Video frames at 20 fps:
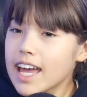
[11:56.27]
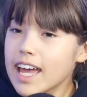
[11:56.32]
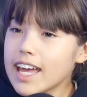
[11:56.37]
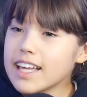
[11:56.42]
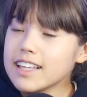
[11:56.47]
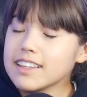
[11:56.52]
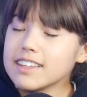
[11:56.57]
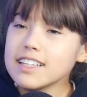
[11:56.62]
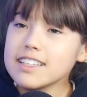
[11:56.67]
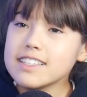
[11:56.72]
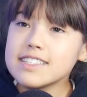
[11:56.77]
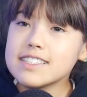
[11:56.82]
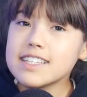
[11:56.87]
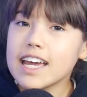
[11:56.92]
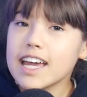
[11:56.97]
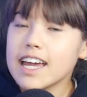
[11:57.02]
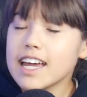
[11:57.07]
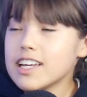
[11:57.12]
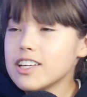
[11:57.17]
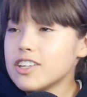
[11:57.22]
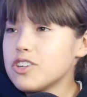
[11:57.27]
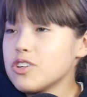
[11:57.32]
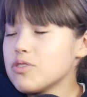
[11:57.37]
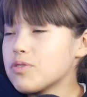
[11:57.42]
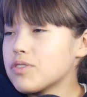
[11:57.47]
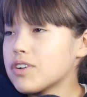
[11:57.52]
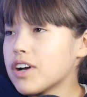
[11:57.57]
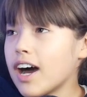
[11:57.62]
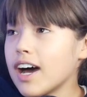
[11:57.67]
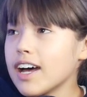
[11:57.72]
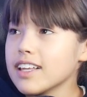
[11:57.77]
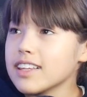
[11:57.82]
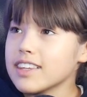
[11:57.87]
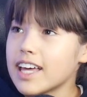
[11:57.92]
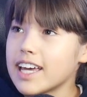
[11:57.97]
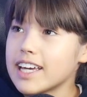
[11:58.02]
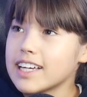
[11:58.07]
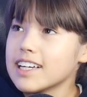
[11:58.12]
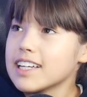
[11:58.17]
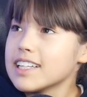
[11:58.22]
And let's say you've got
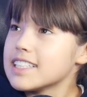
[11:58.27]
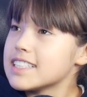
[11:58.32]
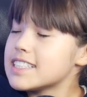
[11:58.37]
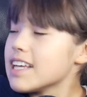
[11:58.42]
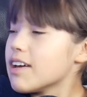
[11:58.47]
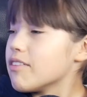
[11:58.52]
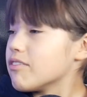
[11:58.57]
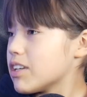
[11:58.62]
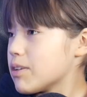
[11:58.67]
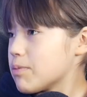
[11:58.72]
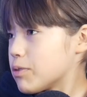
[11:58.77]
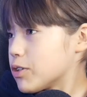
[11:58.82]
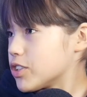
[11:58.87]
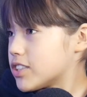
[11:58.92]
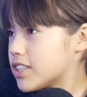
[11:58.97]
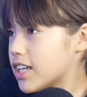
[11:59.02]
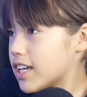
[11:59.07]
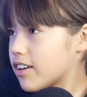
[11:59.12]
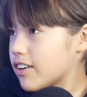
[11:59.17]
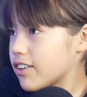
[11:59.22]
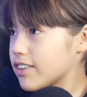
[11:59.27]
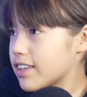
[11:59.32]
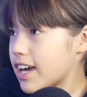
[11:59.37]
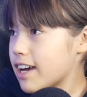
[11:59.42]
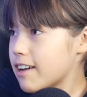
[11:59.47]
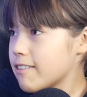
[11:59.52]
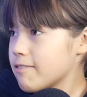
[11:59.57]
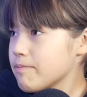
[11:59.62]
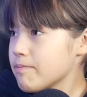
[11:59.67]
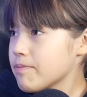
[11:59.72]
like 70% on that.